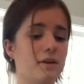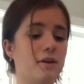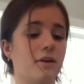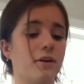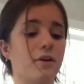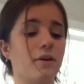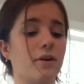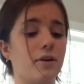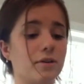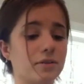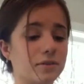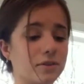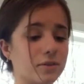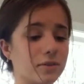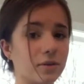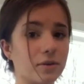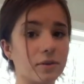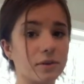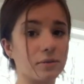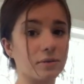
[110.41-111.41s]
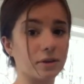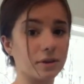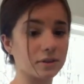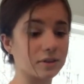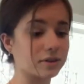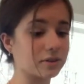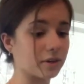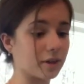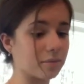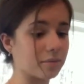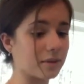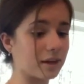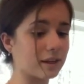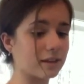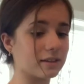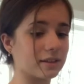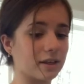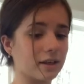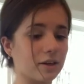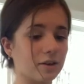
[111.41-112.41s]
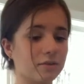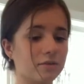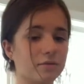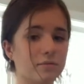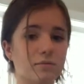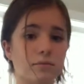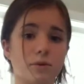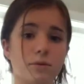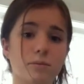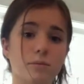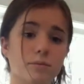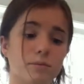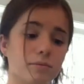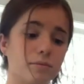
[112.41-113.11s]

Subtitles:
You're also going to want to scrape that down. Oh.